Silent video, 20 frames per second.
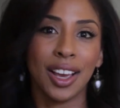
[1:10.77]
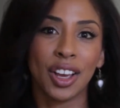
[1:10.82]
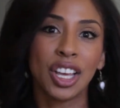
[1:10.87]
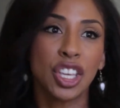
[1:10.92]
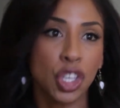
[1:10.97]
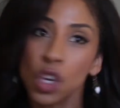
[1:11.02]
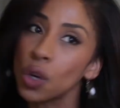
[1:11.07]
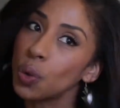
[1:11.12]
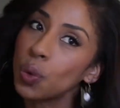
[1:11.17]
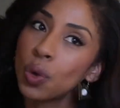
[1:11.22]

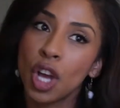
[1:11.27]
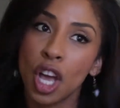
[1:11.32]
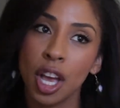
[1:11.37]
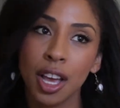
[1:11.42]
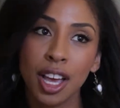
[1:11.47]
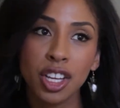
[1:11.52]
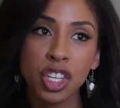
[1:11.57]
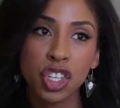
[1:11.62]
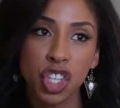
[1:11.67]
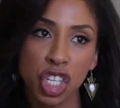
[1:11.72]
You
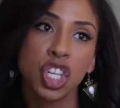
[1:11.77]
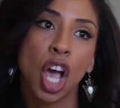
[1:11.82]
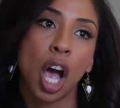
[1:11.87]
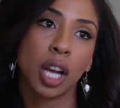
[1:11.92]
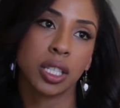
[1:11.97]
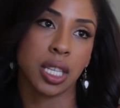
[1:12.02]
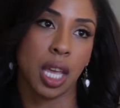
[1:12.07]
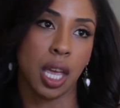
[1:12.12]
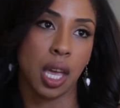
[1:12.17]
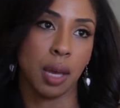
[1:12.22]
should talk
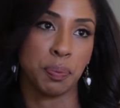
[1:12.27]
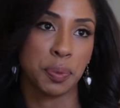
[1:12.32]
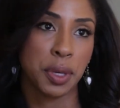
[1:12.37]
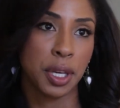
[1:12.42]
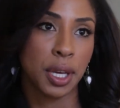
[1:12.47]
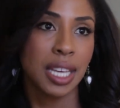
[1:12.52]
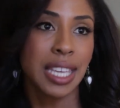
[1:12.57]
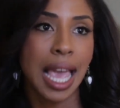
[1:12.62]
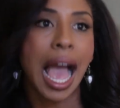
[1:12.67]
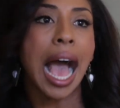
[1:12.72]
to him.
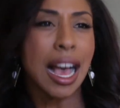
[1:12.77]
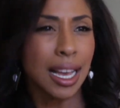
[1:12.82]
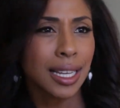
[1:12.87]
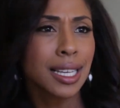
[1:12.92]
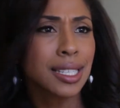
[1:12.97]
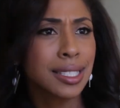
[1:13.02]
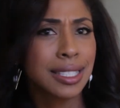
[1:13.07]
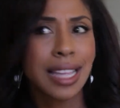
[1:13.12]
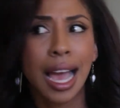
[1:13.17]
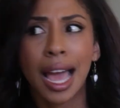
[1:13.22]
Yeah,
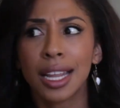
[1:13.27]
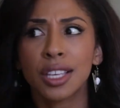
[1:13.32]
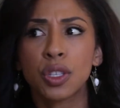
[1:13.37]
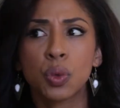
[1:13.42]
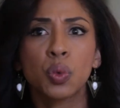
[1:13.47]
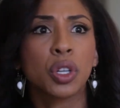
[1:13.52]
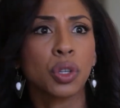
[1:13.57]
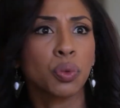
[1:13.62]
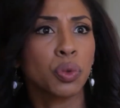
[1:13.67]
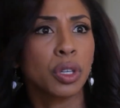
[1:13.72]
because that is
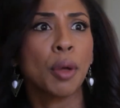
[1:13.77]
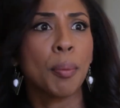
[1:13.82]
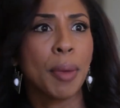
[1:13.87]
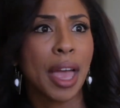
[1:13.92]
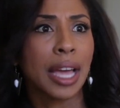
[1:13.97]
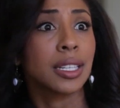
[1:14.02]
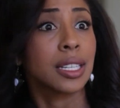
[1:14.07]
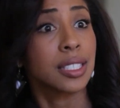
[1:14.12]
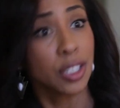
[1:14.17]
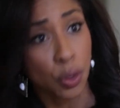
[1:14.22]
what a real
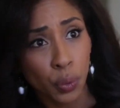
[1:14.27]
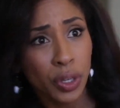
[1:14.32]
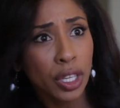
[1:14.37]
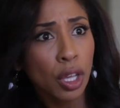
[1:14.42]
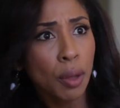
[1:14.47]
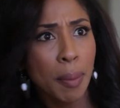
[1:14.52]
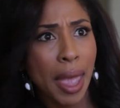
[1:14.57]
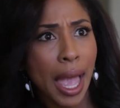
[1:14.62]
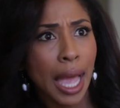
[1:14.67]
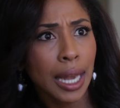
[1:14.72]
man does. A
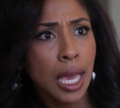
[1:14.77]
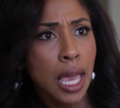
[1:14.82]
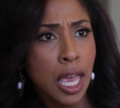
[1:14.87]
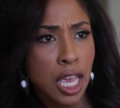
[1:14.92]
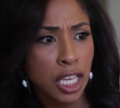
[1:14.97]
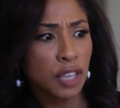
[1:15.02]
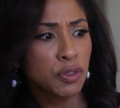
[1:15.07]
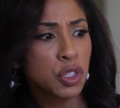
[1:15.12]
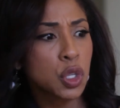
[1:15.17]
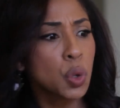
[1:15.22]
real man
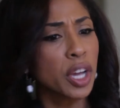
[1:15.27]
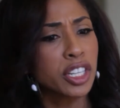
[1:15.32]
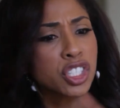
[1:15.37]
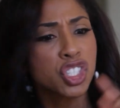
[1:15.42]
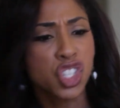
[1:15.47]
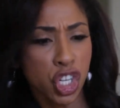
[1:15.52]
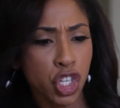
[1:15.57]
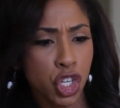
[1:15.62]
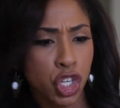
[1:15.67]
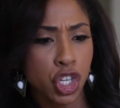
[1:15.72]
gives you
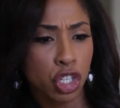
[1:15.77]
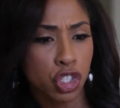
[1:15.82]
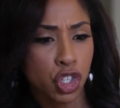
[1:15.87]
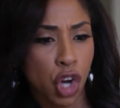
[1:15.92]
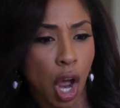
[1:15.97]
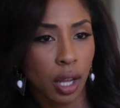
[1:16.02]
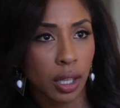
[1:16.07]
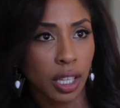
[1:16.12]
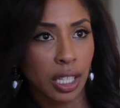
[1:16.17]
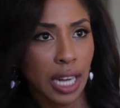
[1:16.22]
additional
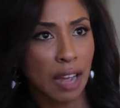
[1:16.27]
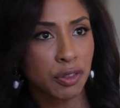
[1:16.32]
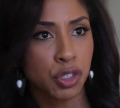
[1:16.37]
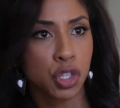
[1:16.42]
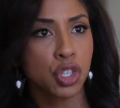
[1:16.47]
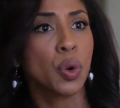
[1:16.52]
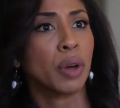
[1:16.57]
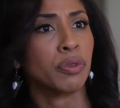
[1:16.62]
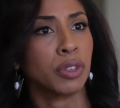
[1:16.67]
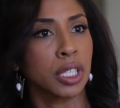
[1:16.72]
chocolate after
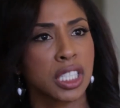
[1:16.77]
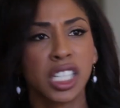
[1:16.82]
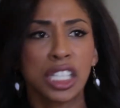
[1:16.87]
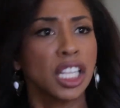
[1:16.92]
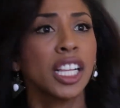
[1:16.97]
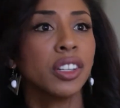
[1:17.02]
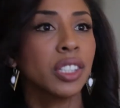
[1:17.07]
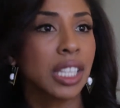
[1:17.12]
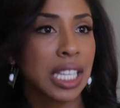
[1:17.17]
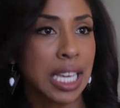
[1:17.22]
you have
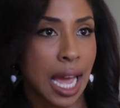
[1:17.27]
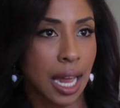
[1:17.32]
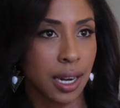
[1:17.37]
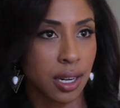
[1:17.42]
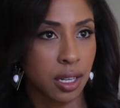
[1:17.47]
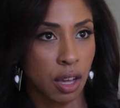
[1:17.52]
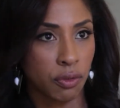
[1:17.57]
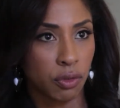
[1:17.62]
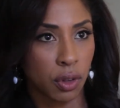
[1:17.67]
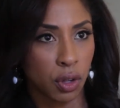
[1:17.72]
clearly had
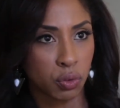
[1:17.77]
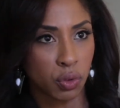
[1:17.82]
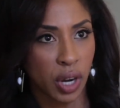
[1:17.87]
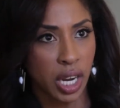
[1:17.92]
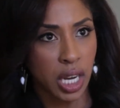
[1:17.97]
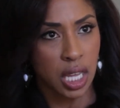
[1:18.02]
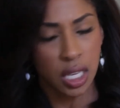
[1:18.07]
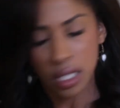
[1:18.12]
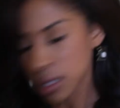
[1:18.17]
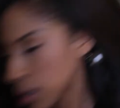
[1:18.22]
enough already.